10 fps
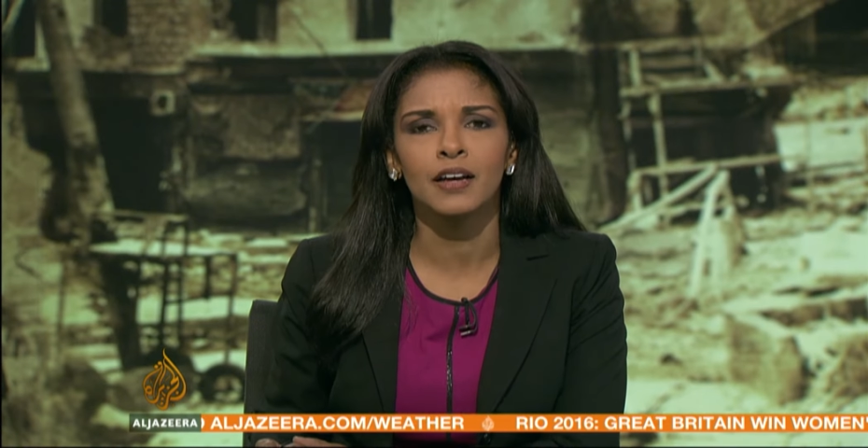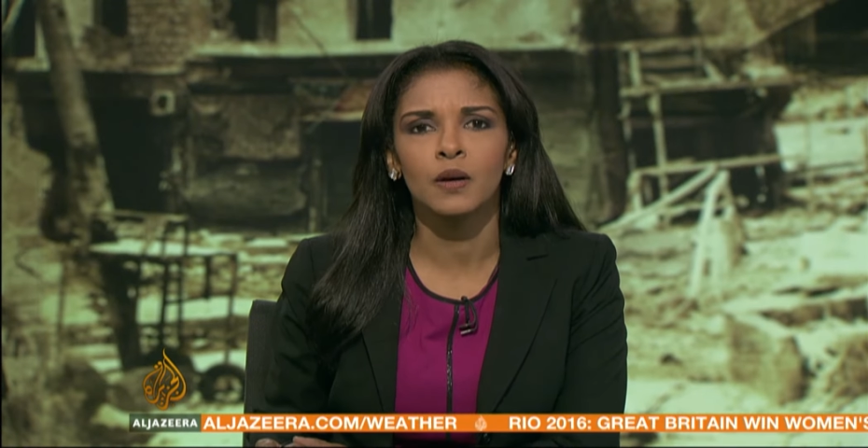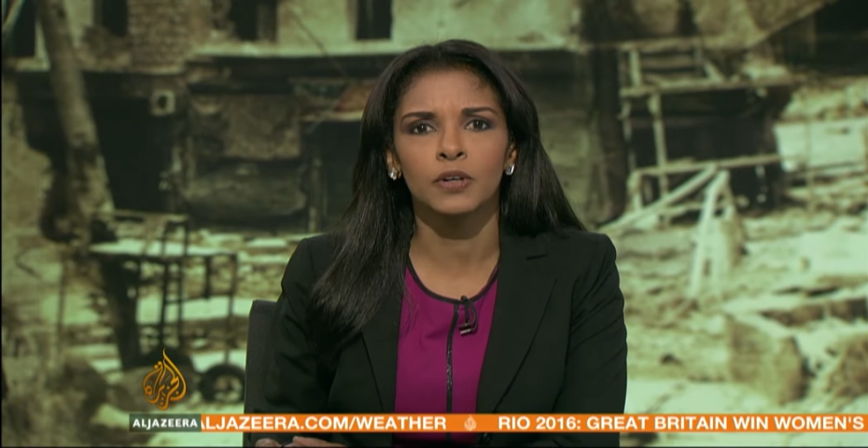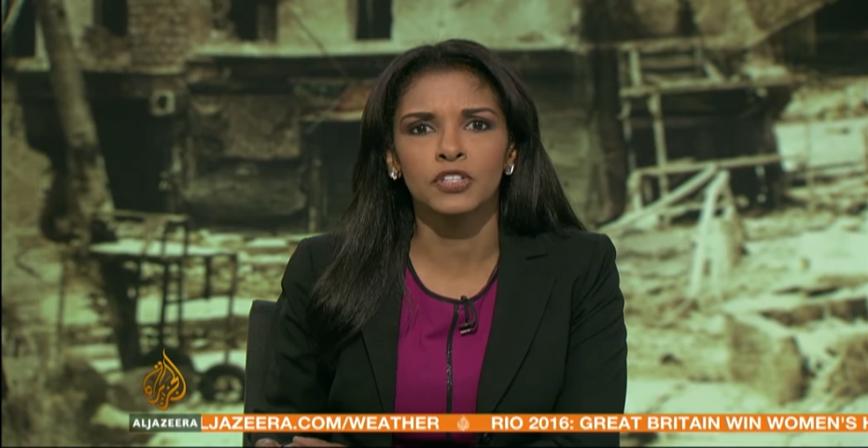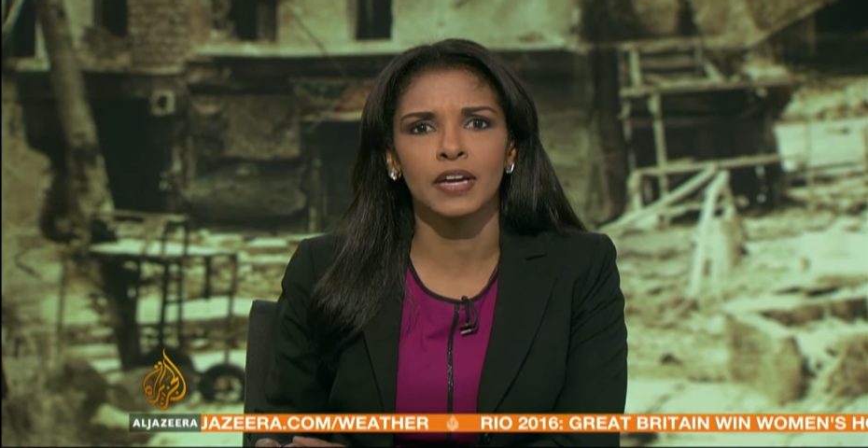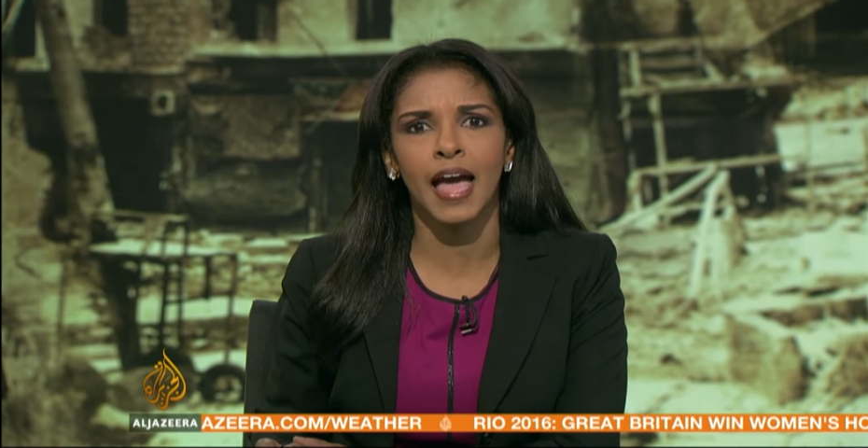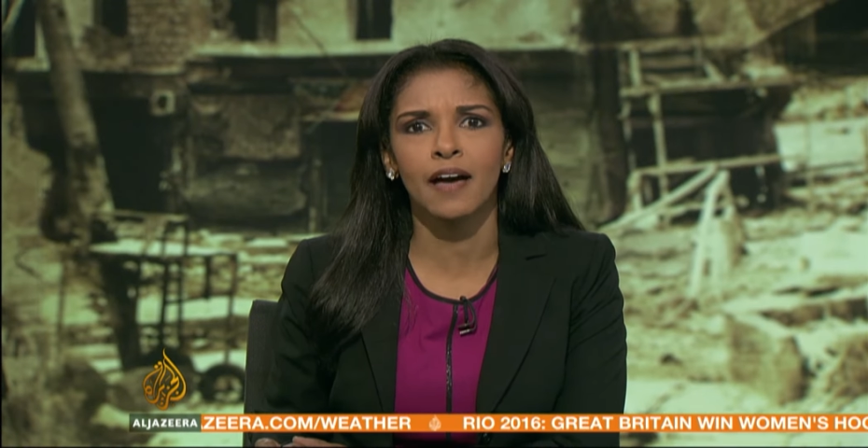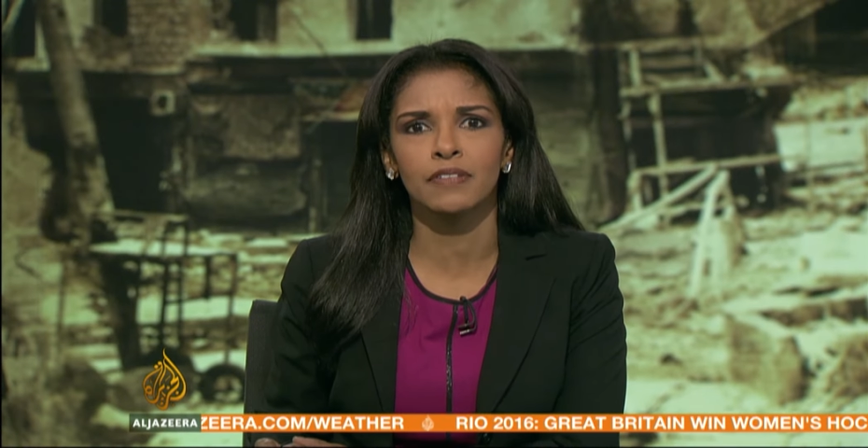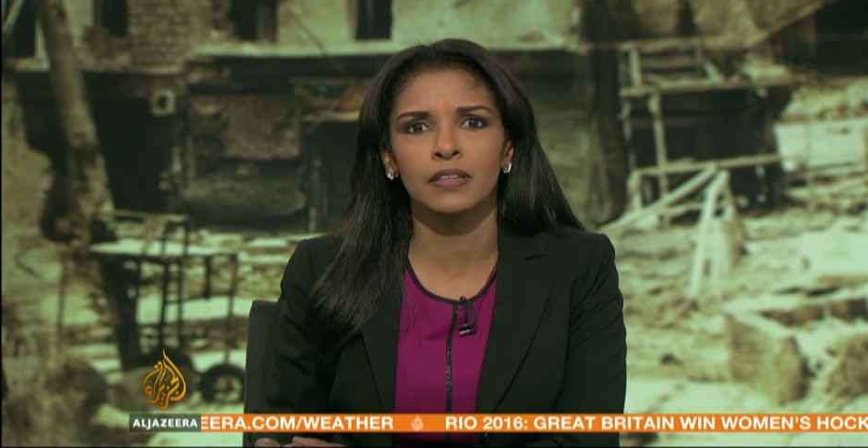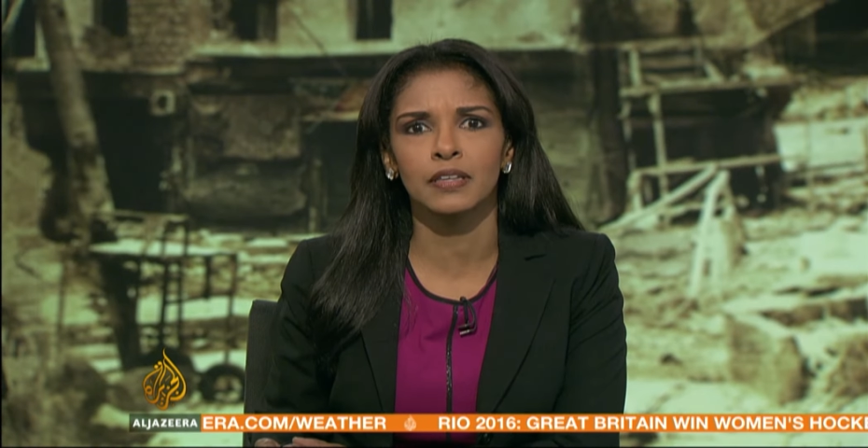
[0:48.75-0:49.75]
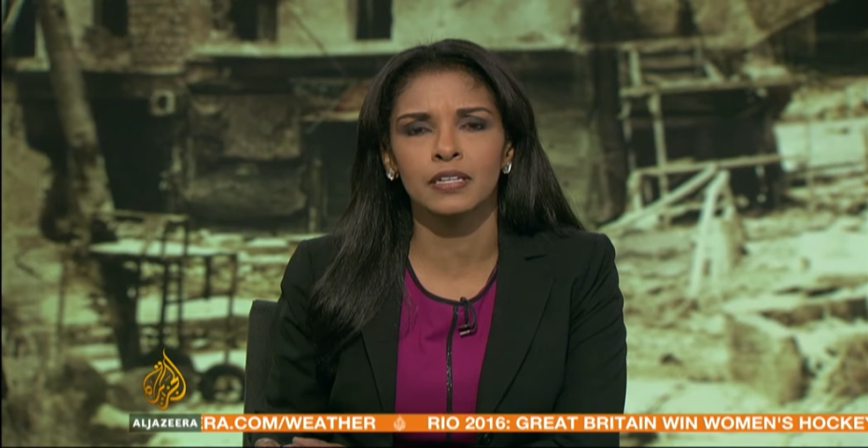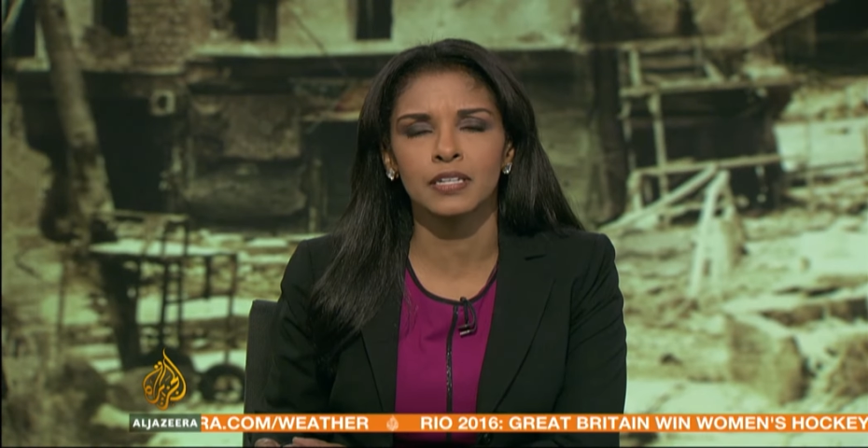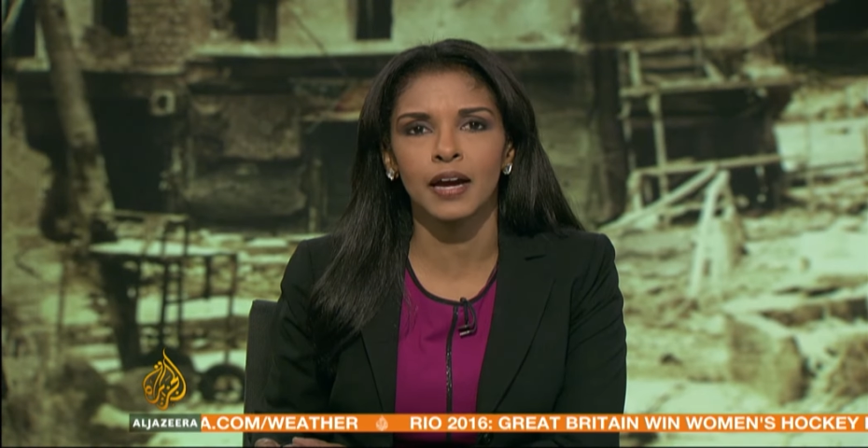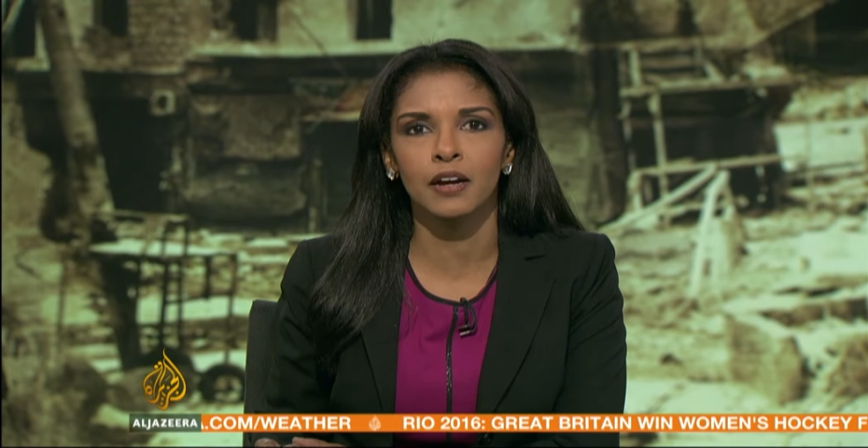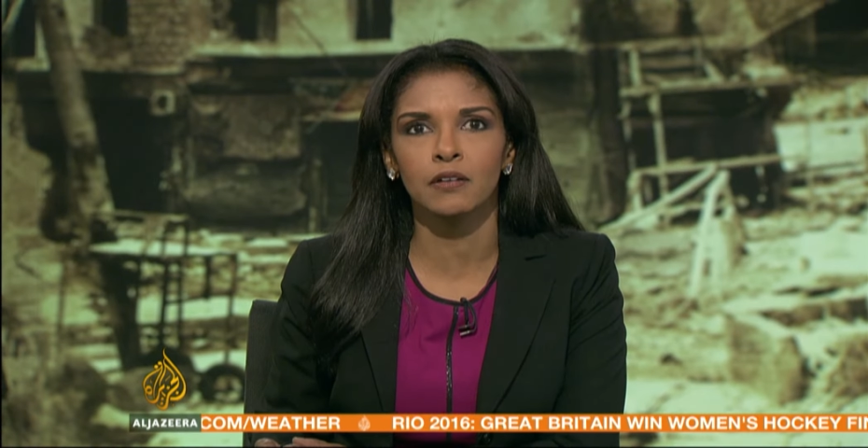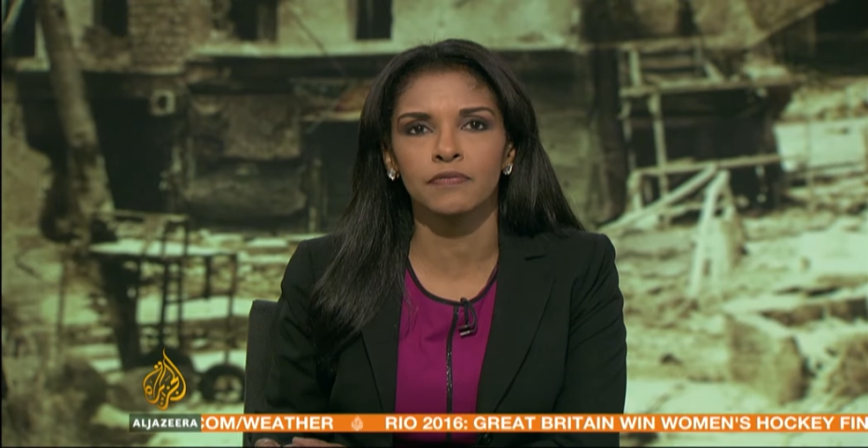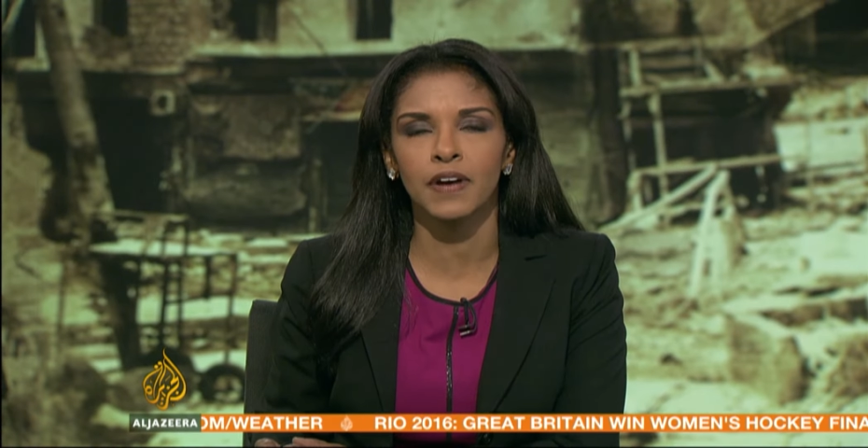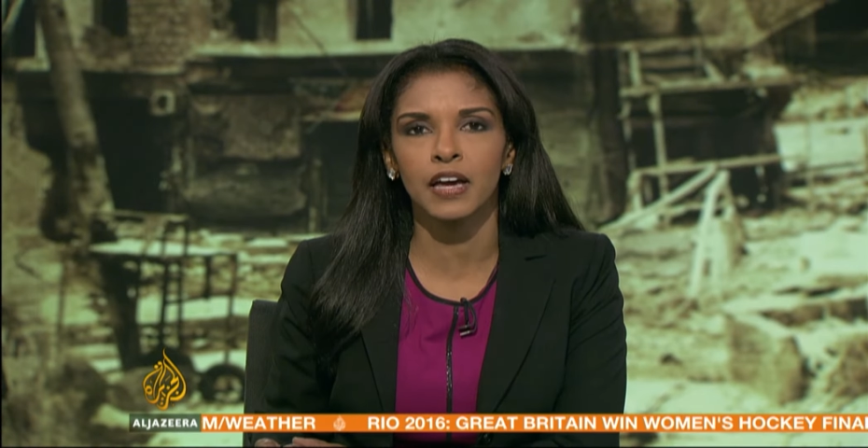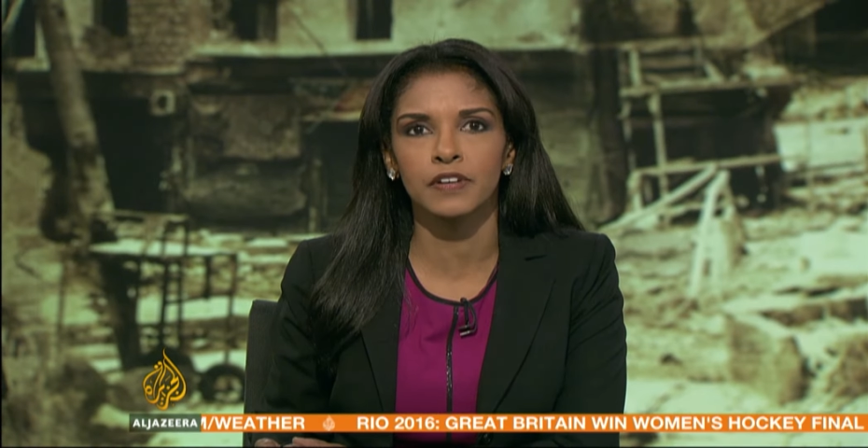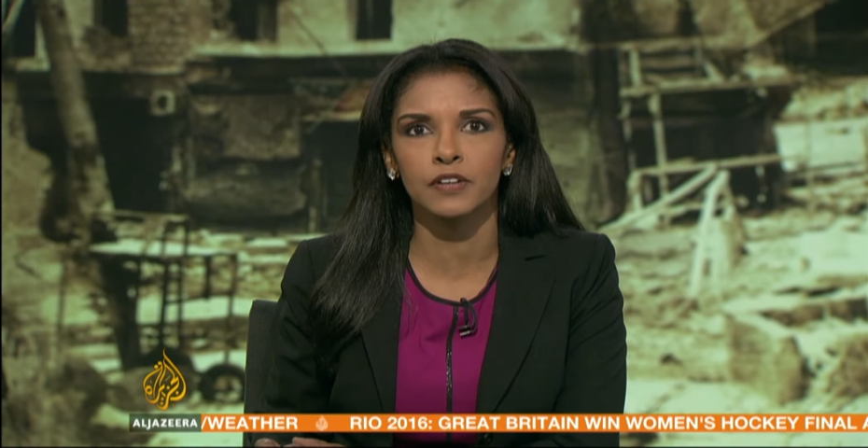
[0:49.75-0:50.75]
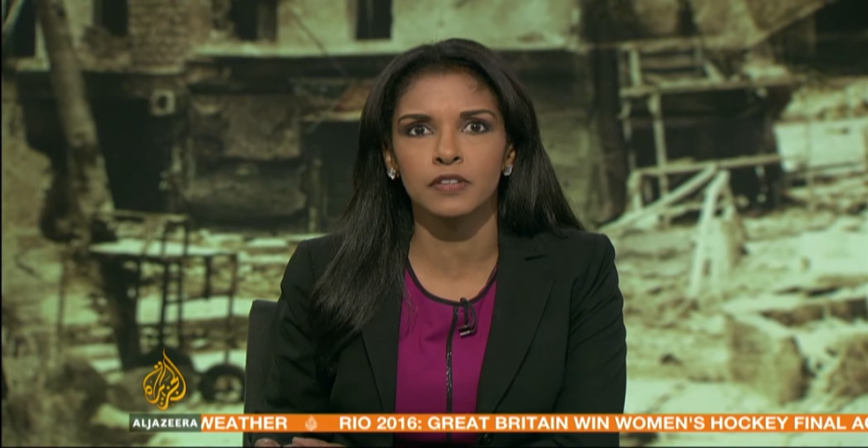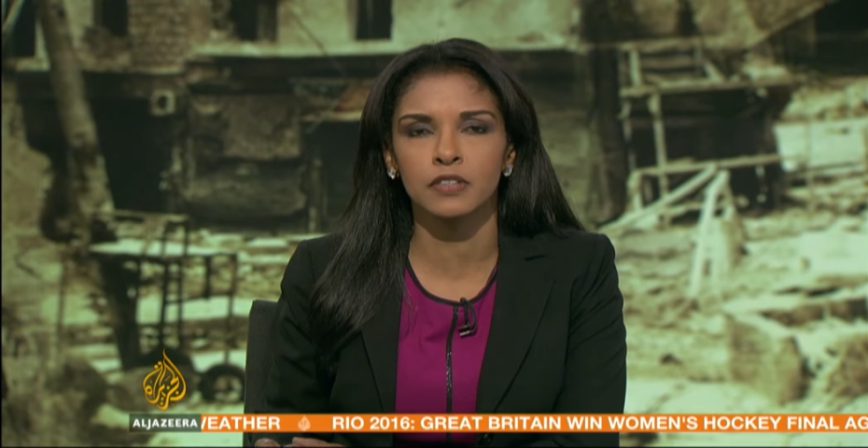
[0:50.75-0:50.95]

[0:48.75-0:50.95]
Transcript: which they haven't in the entire 5 years of the